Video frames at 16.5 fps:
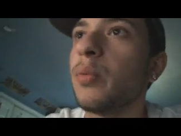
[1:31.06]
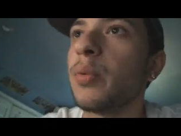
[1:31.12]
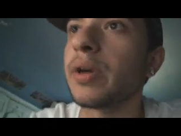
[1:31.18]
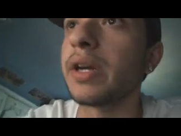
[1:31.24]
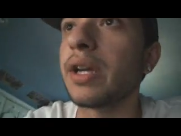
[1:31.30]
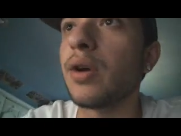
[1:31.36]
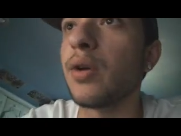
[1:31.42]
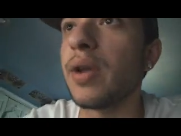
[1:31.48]

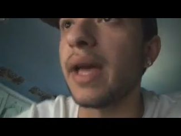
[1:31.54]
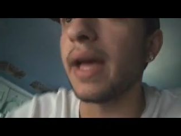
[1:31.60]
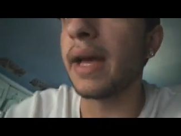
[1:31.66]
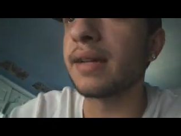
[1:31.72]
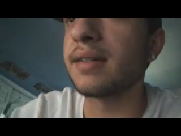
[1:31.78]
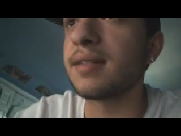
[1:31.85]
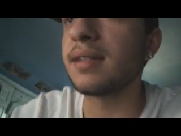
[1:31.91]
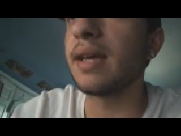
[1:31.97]
We're going to go to
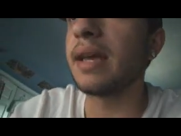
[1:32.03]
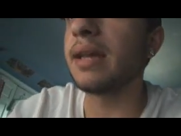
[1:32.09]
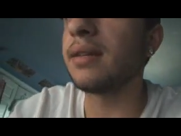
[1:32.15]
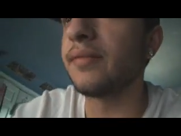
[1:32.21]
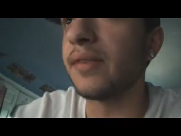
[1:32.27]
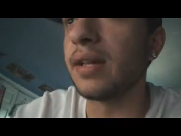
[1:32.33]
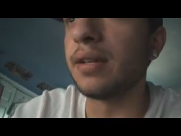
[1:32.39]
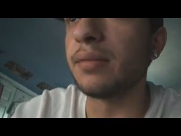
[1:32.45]

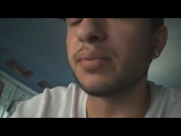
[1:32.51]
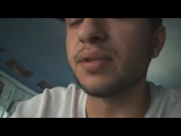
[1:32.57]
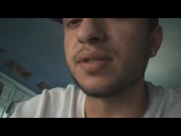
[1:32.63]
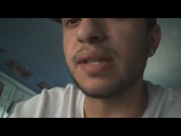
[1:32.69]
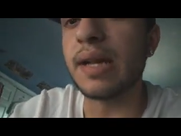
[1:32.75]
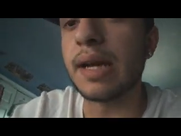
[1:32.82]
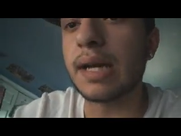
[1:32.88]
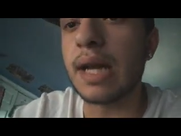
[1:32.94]

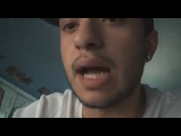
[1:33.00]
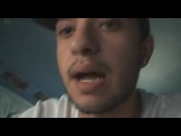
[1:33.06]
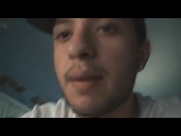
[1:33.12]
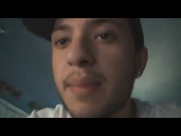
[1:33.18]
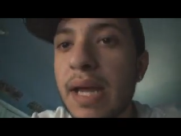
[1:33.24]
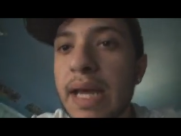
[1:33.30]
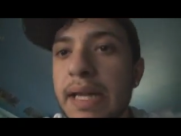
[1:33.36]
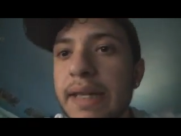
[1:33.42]

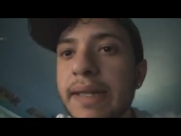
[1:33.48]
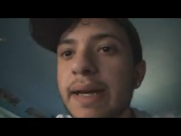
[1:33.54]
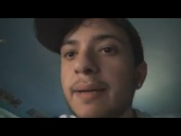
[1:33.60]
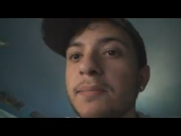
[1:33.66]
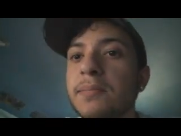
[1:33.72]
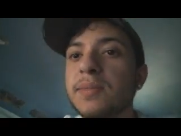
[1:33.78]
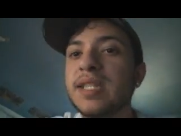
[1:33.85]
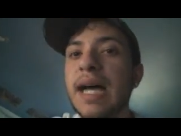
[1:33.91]
xdadevelopers.com and
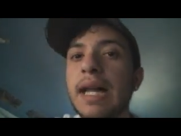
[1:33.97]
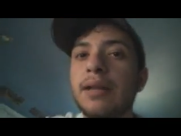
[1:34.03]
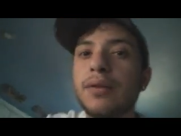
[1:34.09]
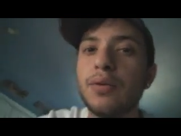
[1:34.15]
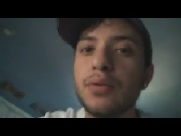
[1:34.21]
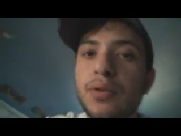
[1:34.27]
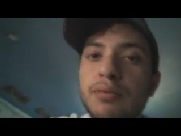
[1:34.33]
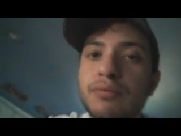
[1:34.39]
um,
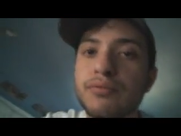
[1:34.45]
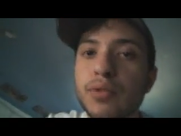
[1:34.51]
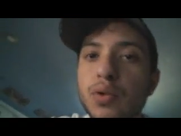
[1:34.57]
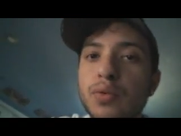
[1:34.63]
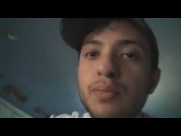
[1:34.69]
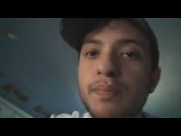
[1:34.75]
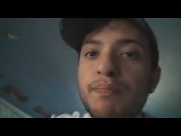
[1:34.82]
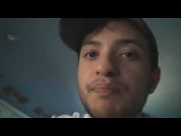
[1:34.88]
download the
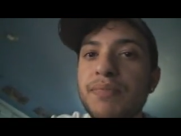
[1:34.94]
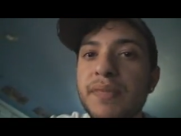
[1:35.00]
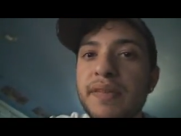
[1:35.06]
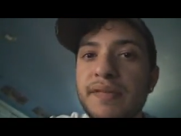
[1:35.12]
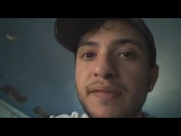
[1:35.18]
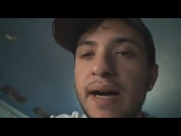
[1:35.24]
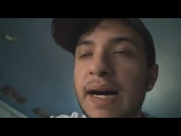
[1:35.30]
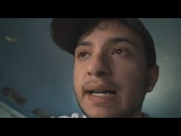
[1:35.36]
root
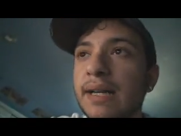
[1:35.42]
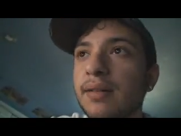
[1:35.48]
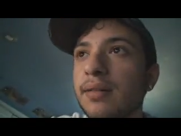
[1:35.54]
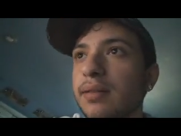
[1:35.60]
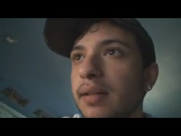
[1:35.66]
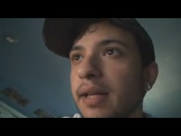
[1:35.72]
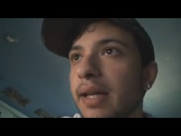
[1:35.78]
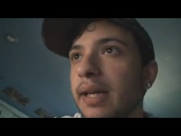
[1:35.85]

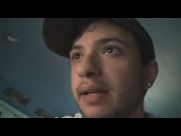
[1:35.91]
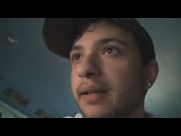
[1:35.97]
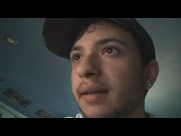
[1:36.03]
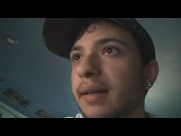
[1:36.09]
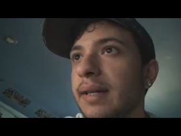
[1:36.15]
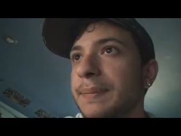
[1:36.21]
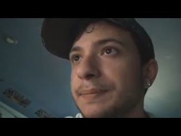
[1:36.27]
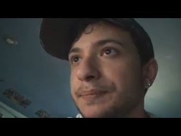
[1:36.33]
file.
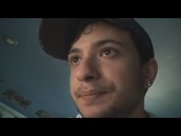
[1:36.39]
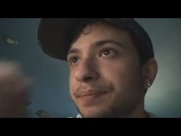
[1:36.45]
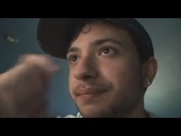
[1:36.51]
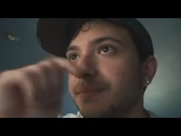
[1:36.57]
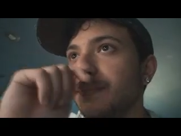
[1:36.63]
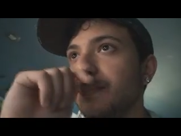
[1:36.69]
And um,